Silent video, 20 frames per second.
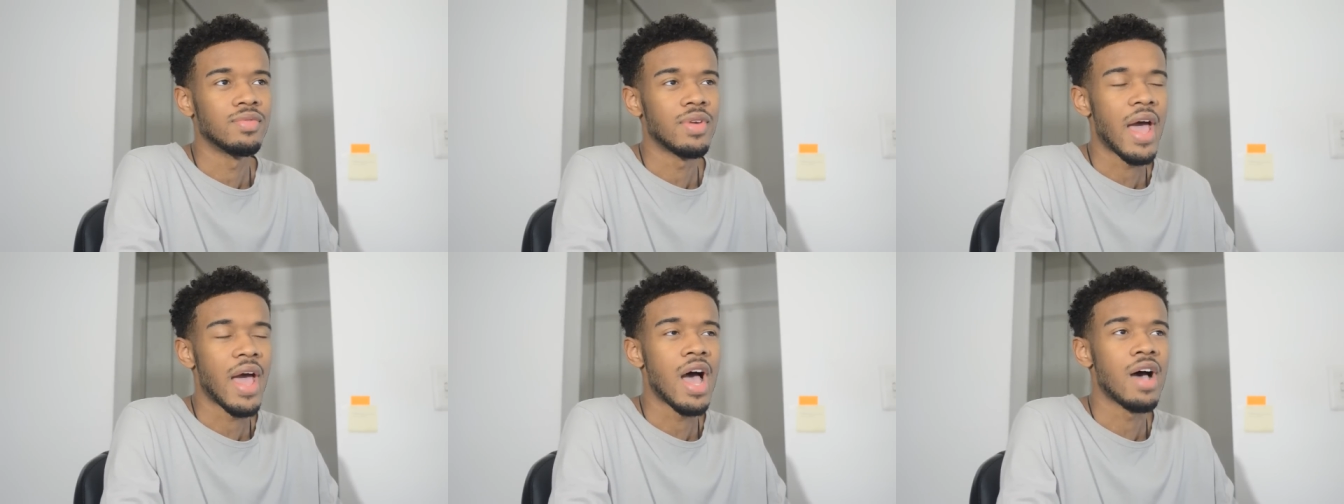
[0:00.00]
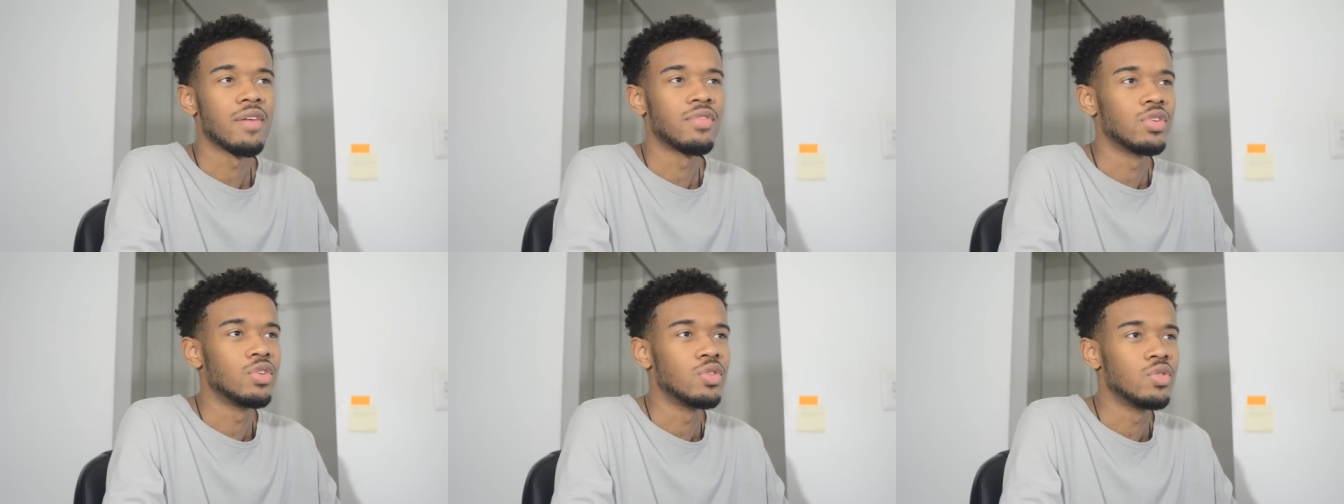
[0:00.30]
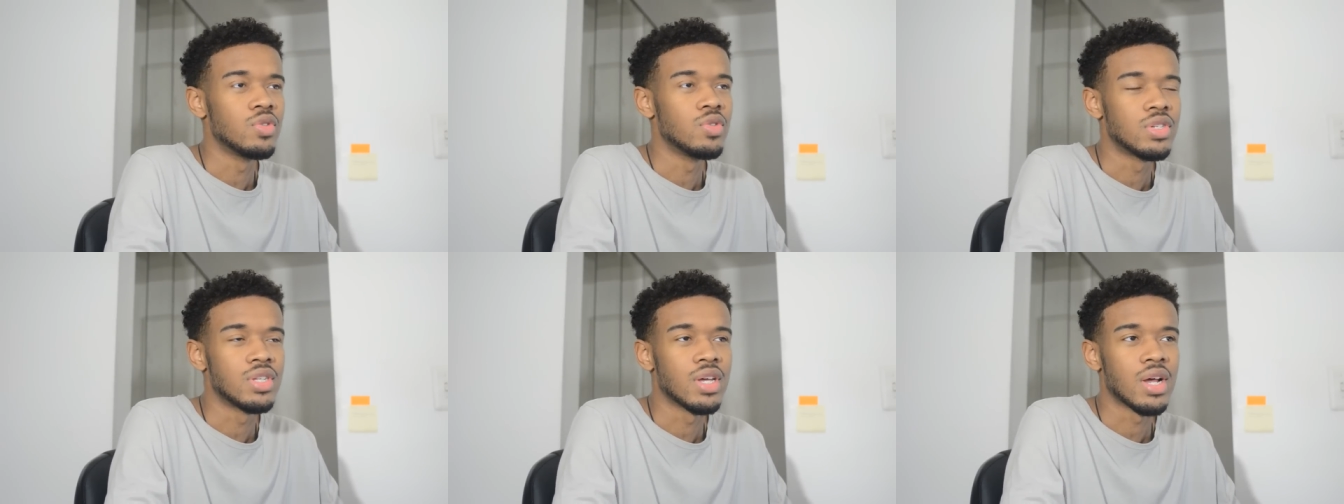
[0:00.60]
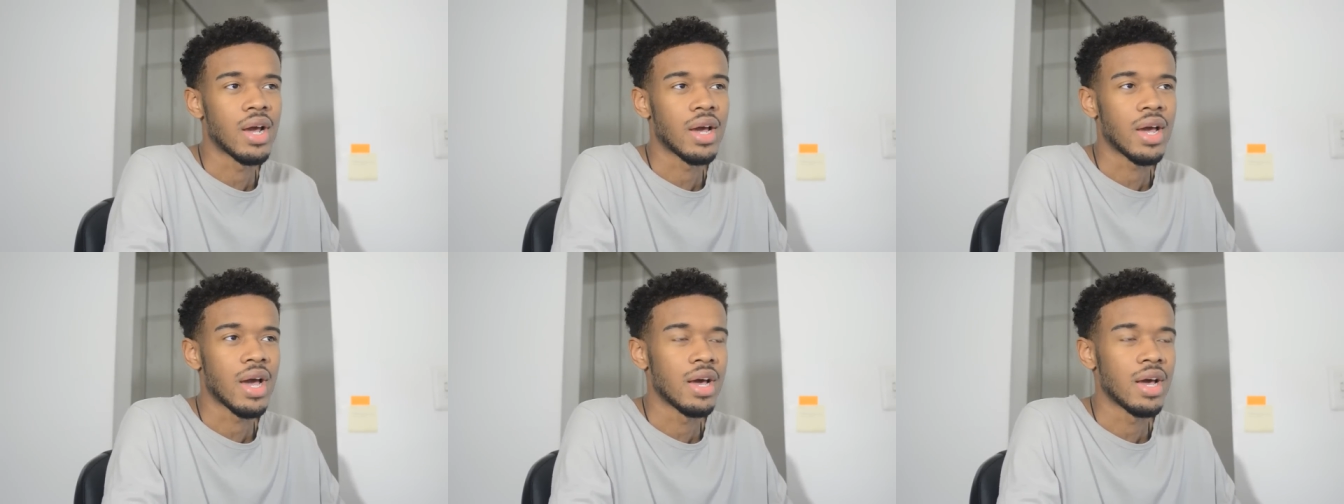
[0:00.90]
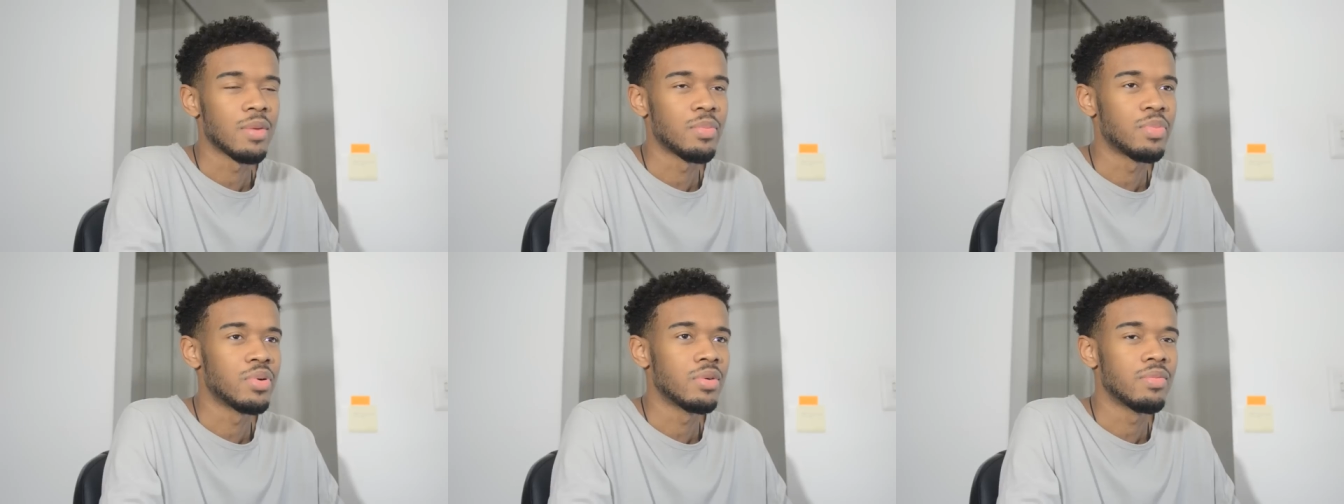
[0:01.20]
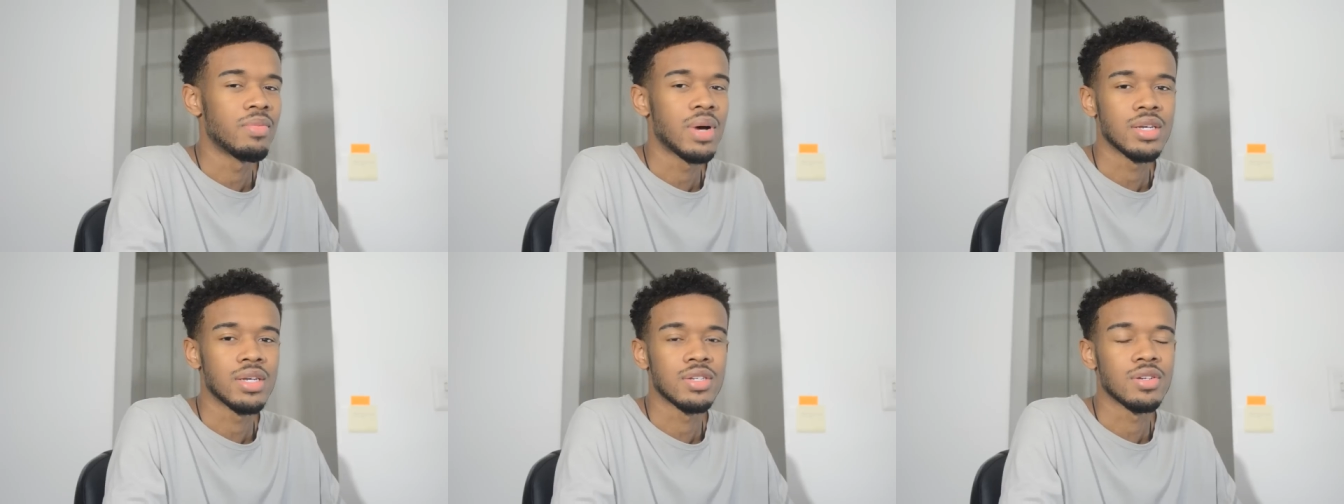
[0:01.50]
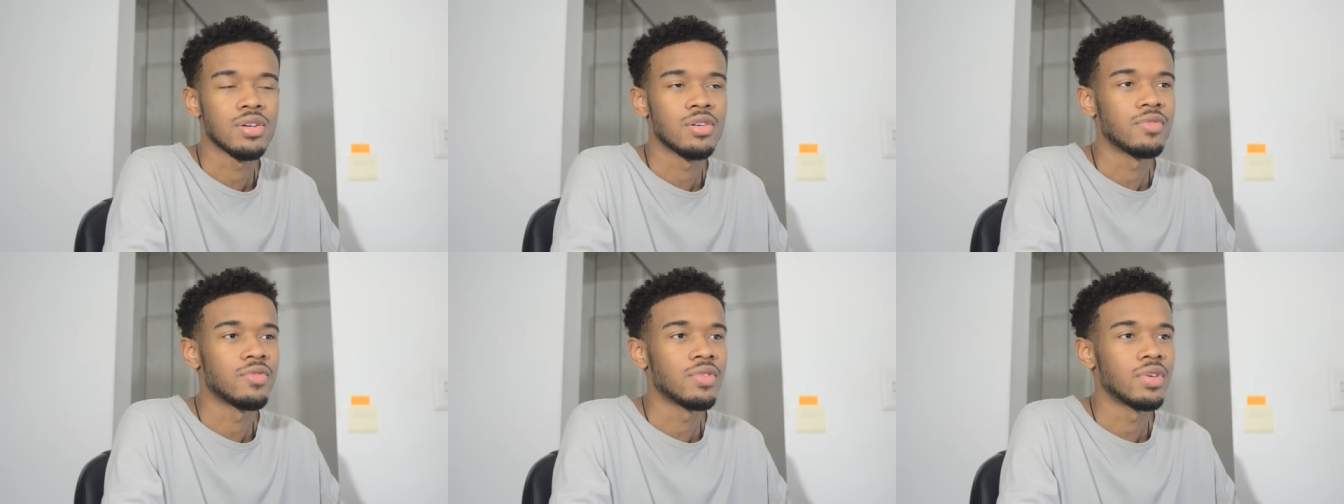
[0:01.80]
avenues that I kind of put
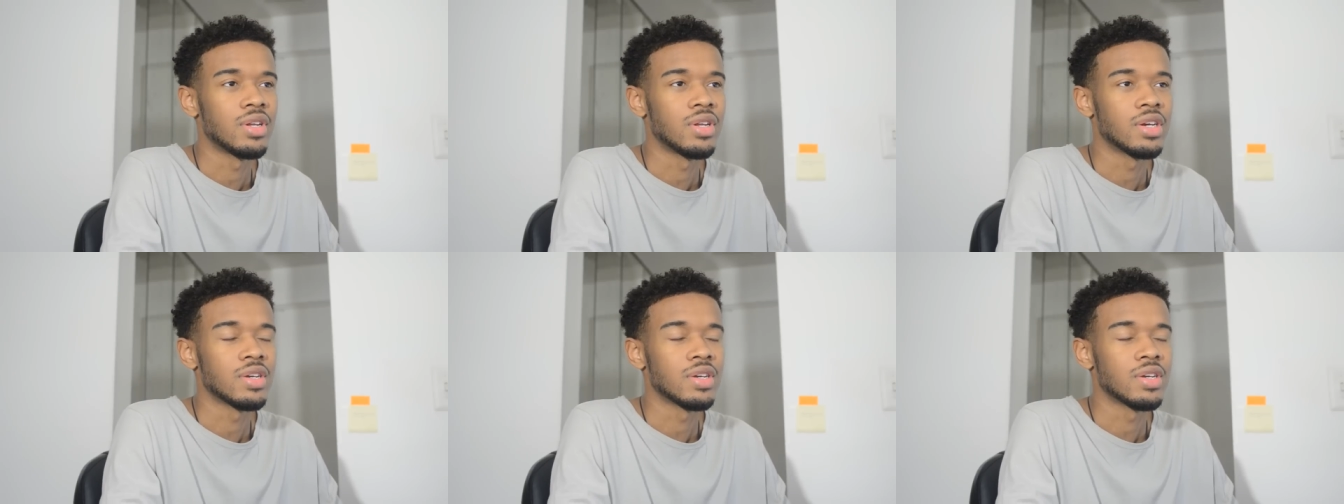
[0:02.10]
myself in